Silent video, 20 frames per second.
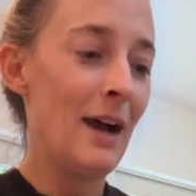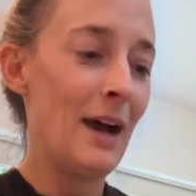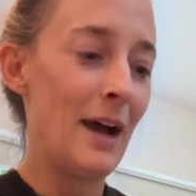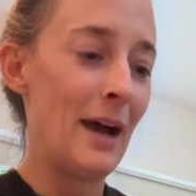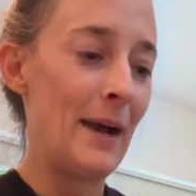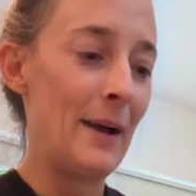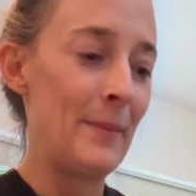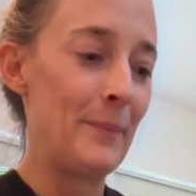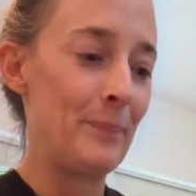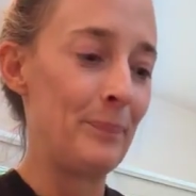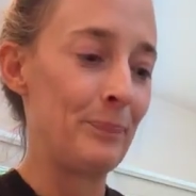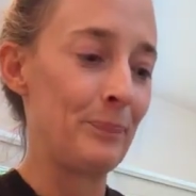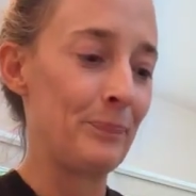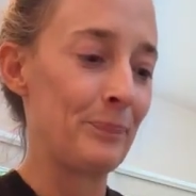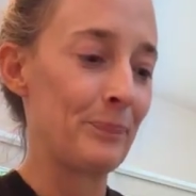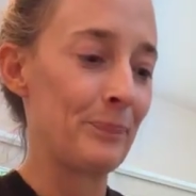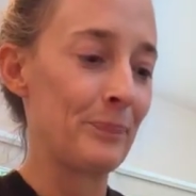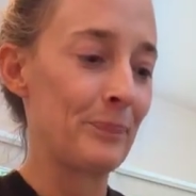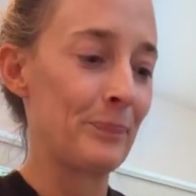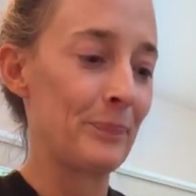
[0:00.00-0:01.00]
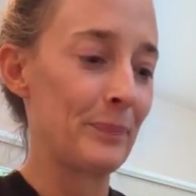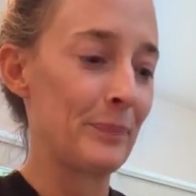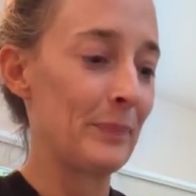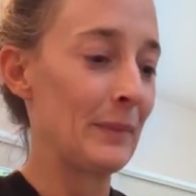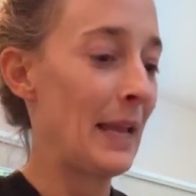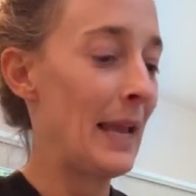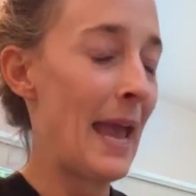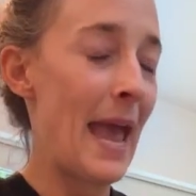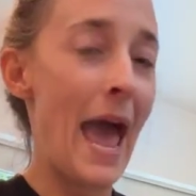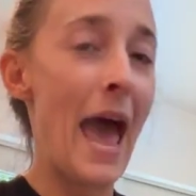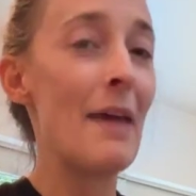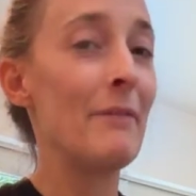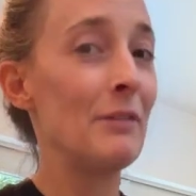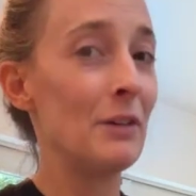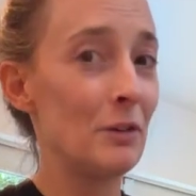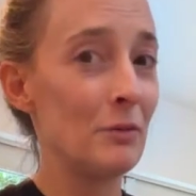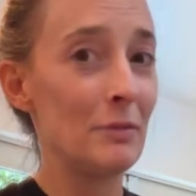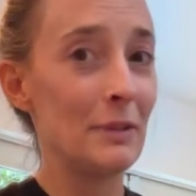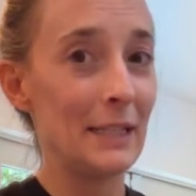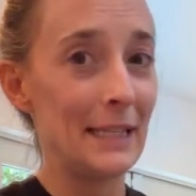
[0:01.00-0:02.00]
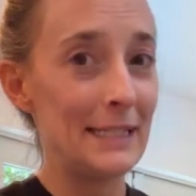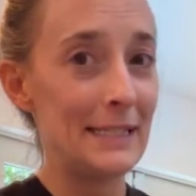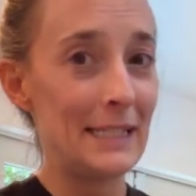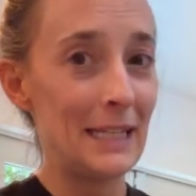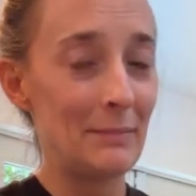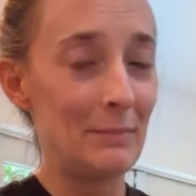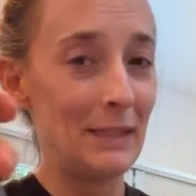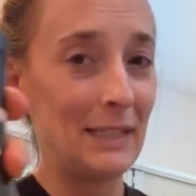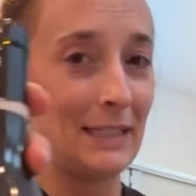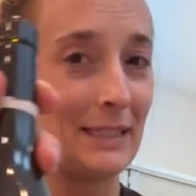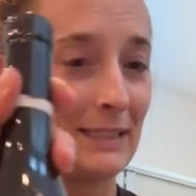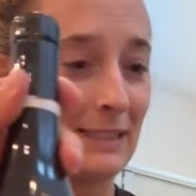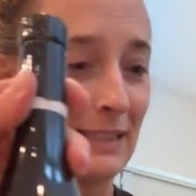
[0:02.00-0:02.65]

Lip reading: Advil really did me